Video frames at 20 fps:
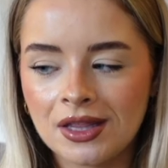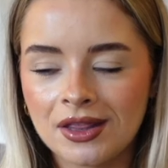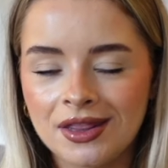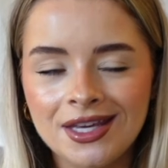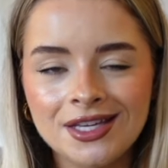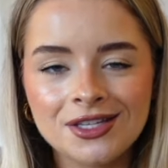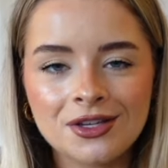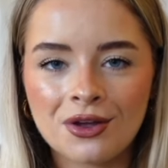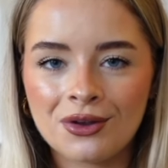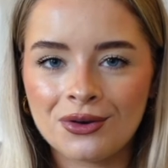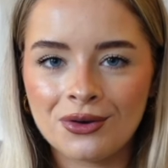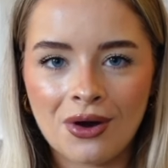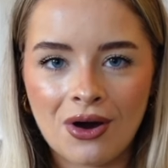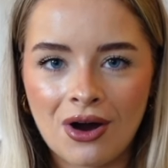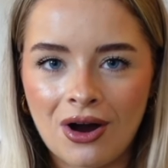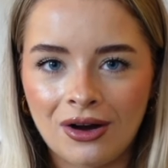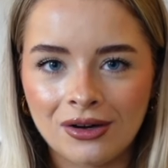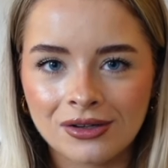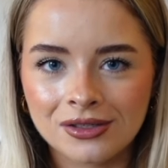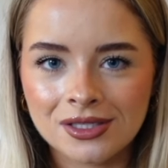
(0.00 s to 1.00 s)
These are not
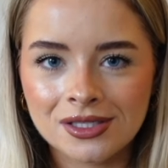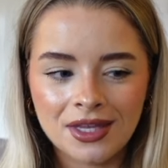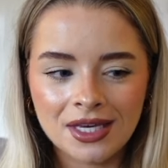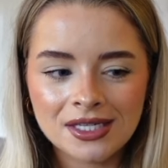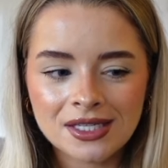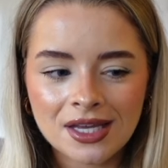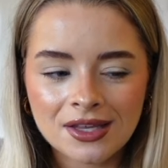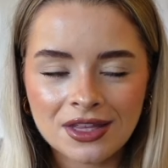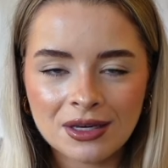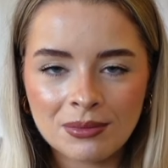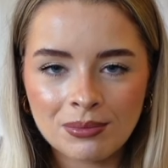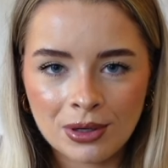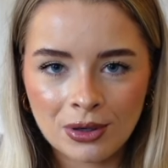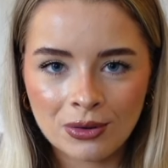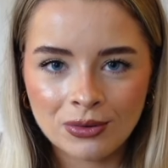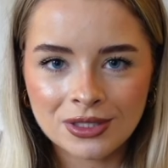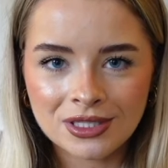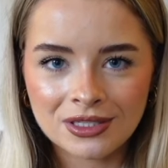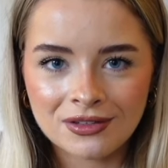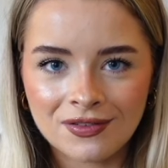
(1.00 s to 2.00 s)
ours. These, I think,
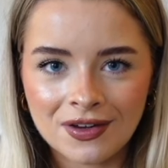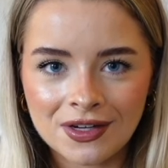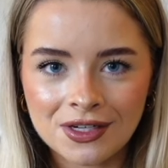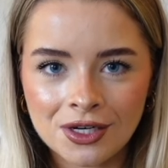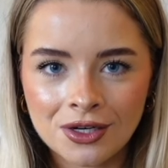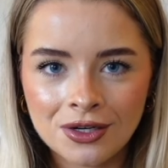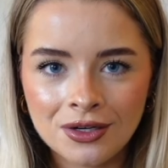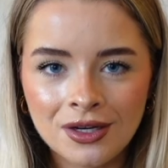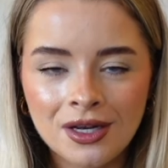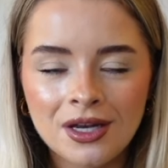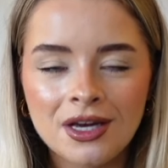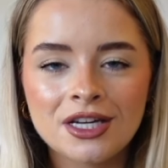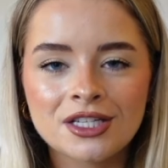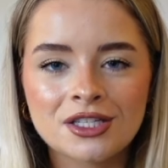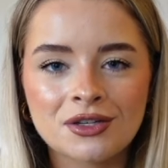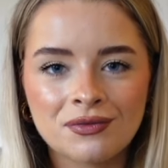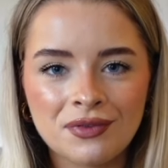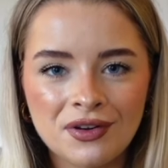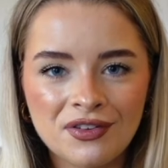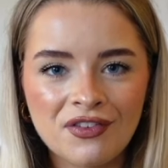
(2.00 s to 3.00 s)
belong to the venue.
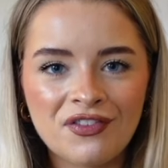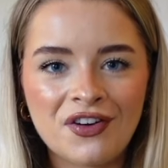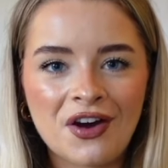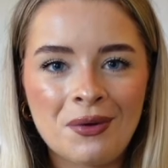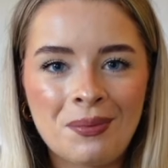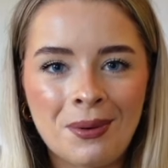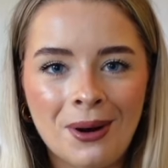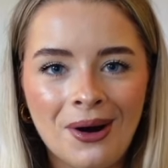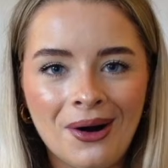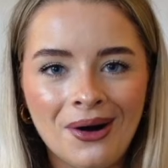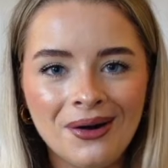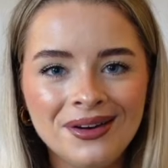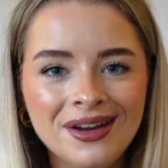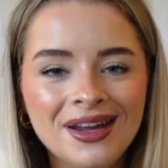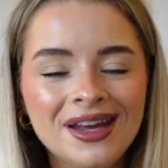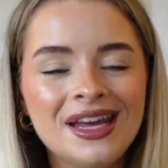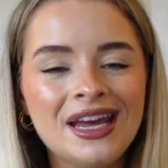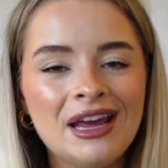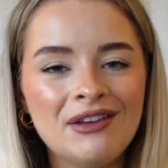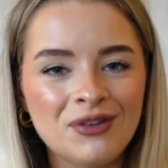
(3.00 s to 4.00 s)
So Rivervale Barn,
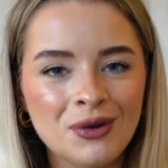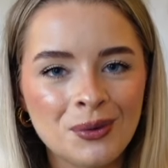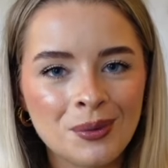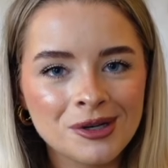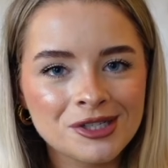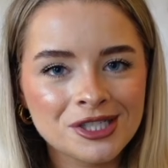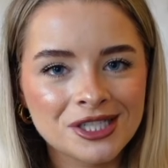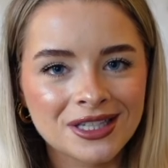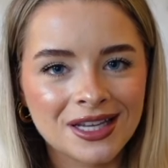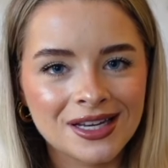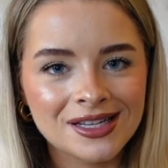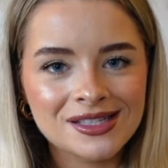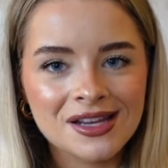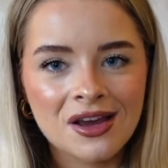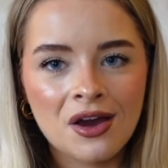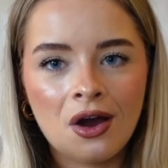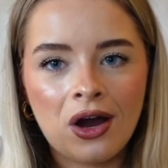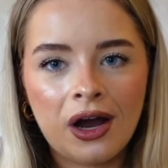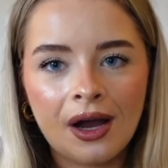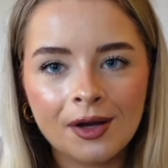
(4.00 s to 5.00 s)
if you're watching this,
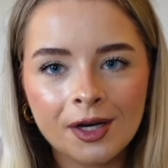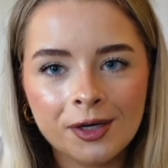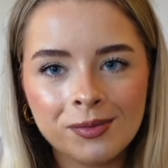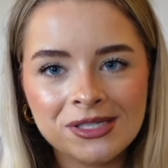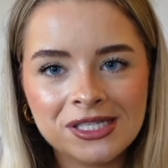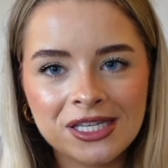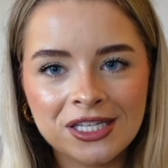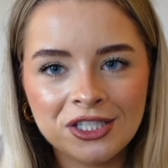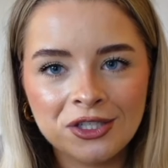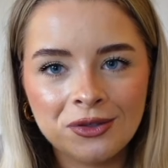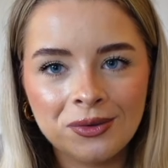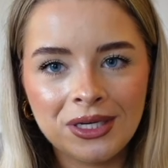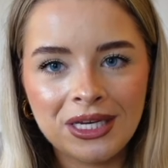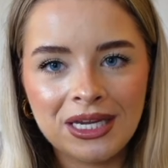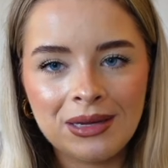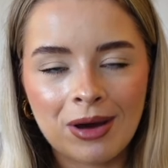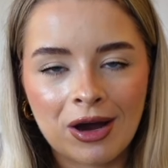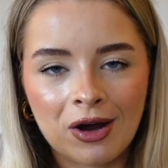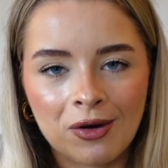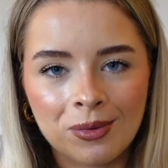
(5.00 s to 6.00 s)
I'm going to be sending you an
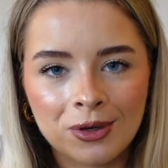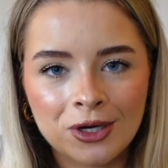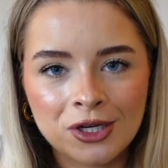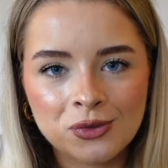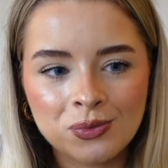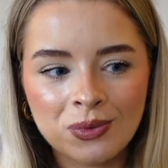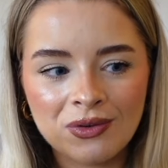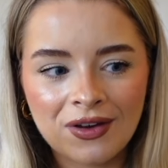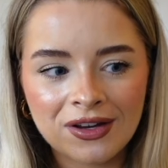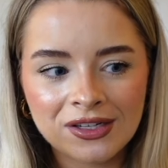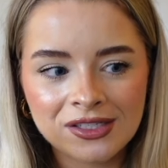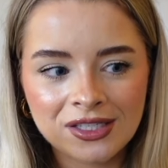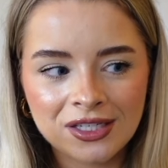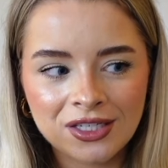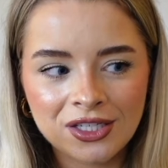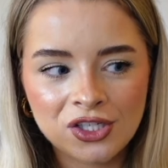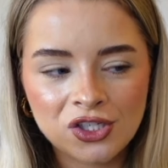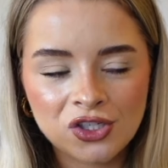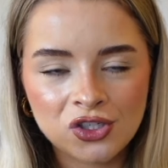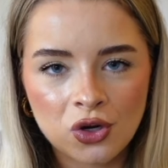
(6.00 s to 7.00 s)
email because we've
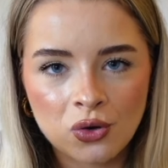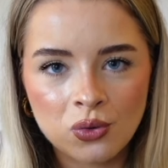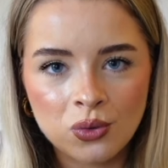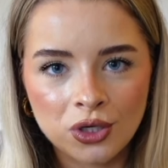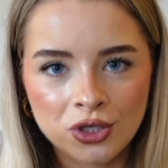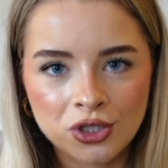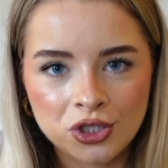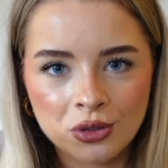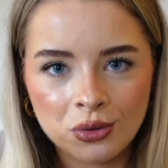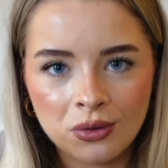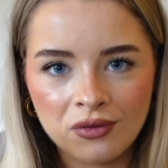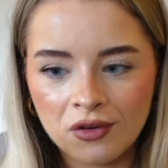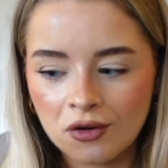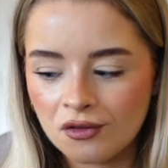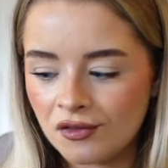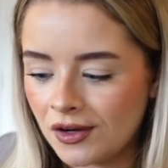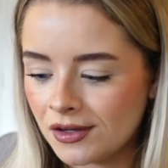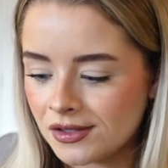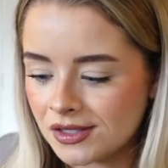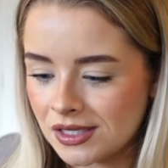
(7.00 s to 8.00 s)
accidentally stolen two of your
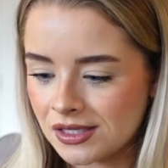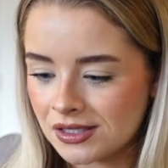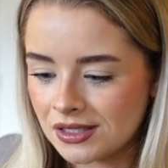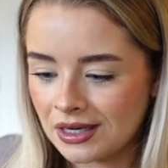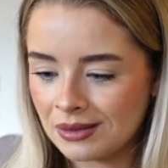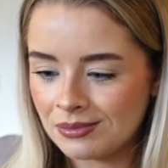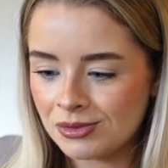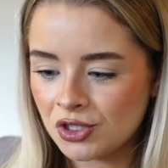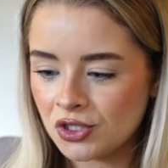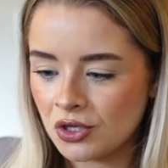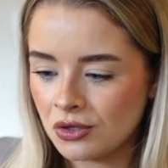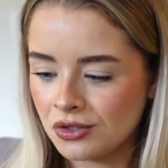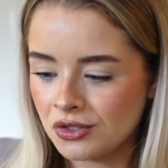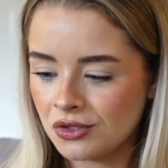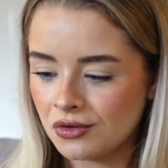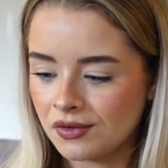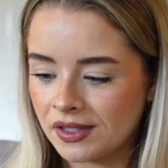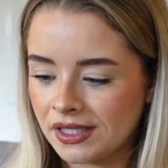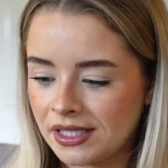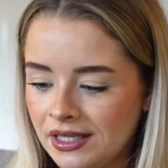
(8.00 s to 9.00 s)
vases, and I'm so
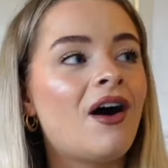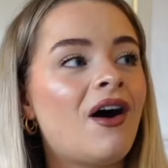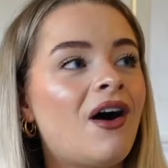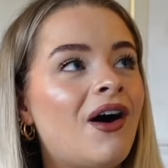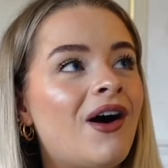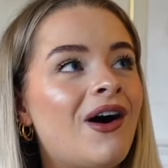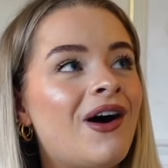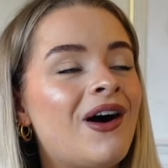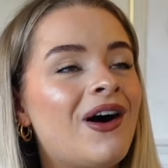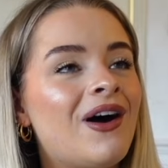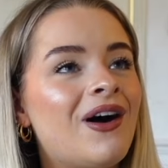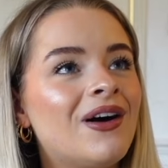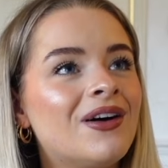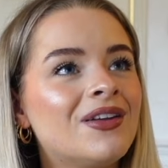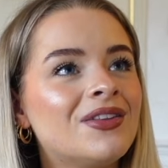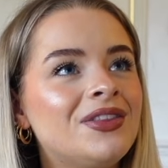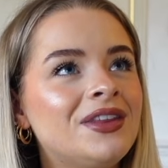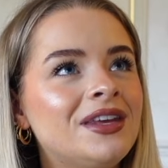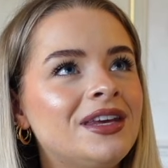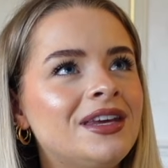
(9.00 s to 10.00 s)
sorry. Uh,
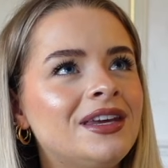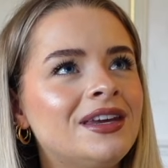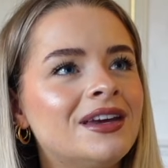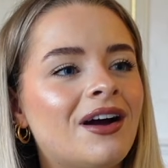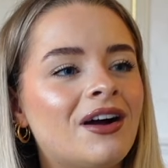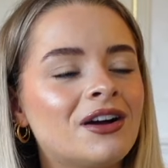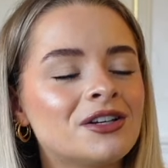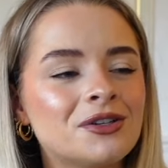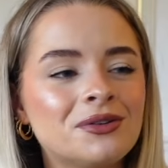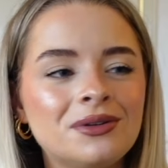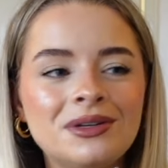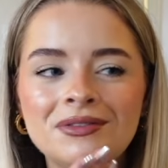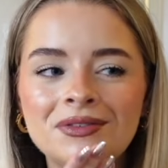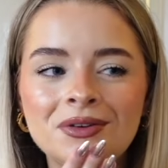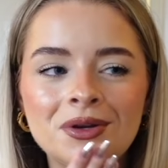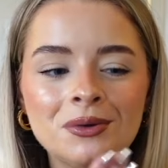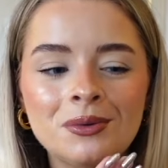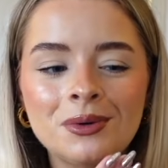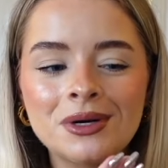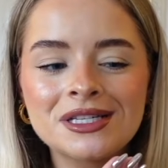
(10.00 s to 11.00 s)
the, I don't even
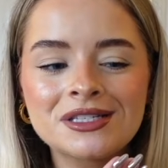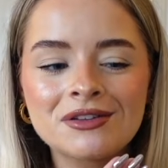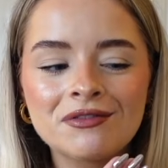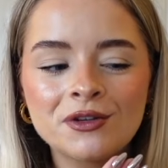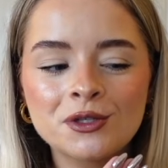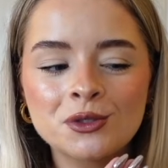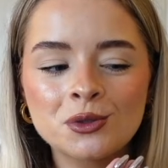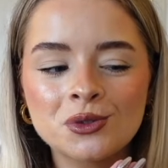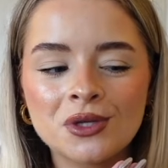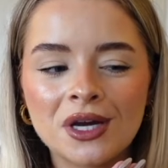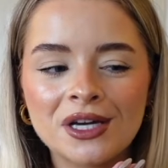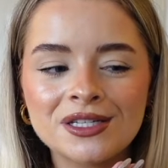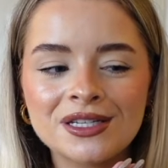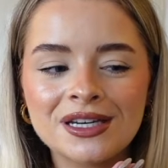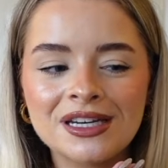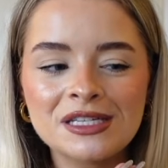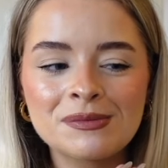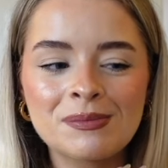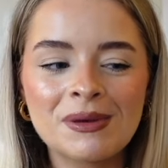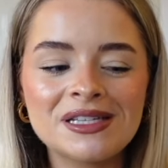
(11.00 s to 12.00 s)
know what his official
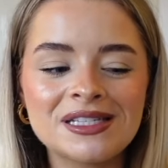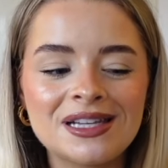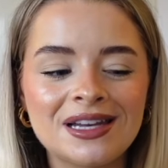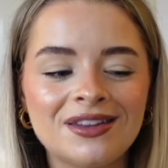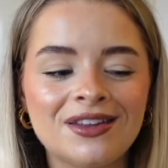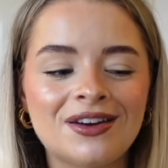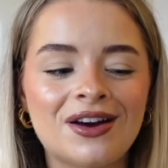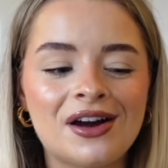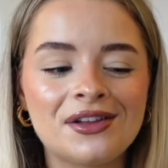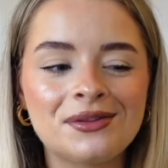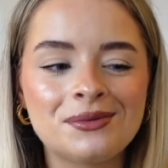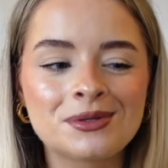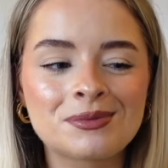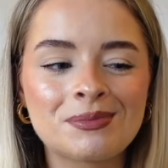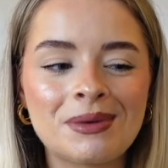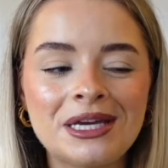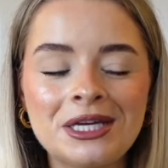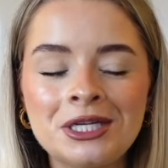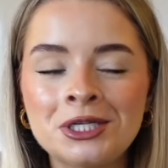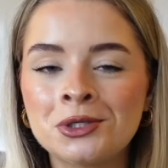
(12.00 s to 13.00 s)
title is, basically the guy that was
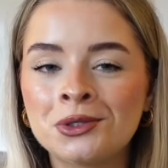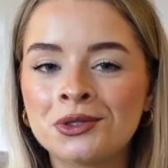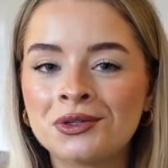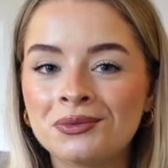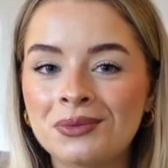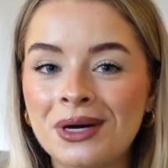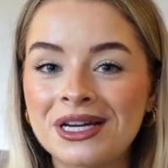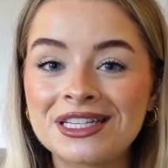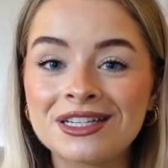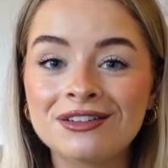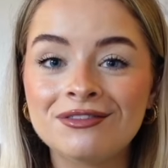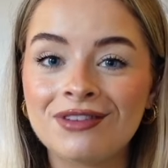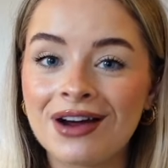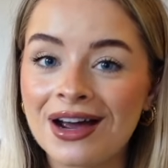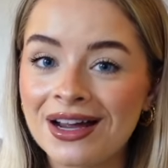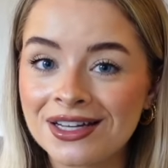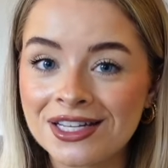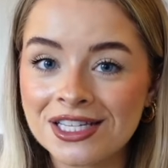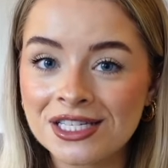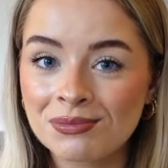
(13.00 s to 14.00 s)
making sure the wedding
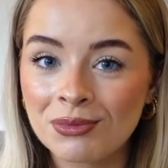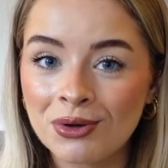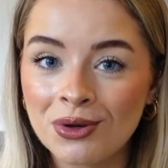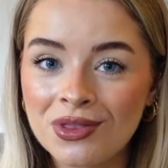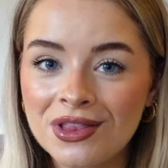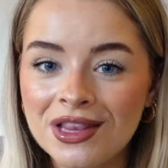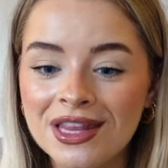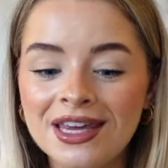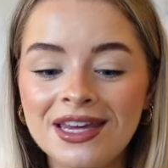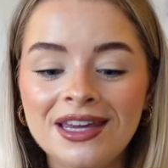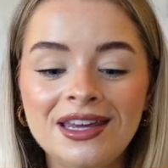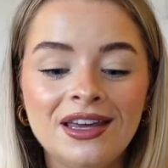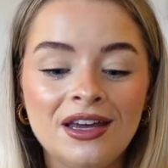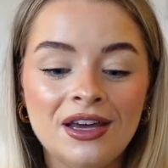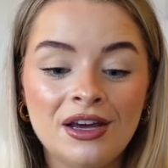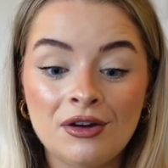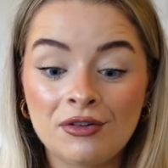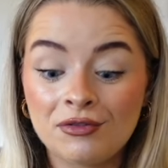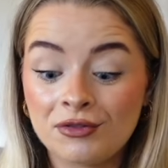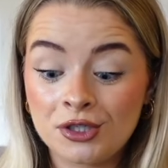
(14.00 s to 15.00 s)
ran smoothly
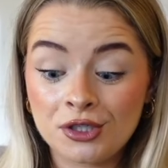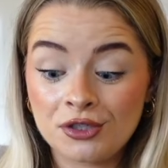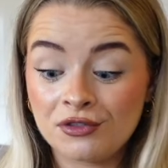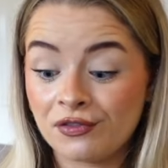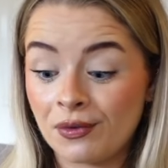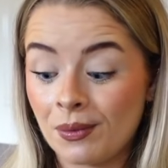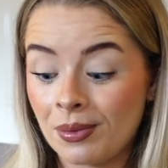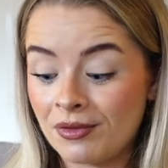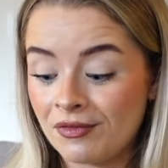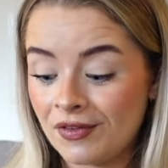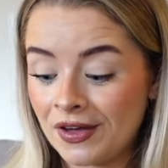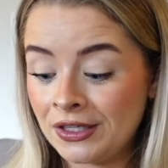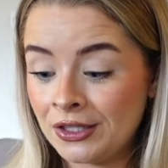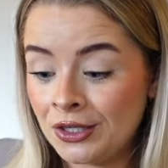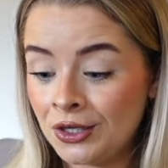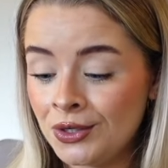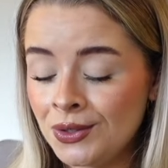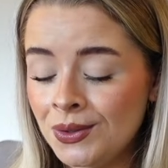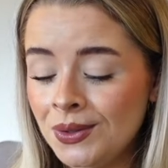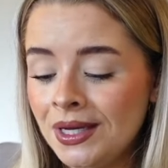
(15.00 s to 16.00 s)
just from the
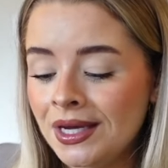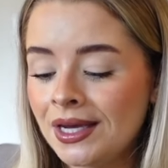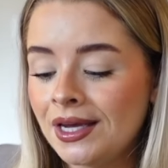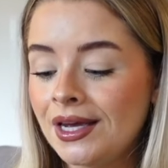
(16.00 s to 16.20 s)
venue.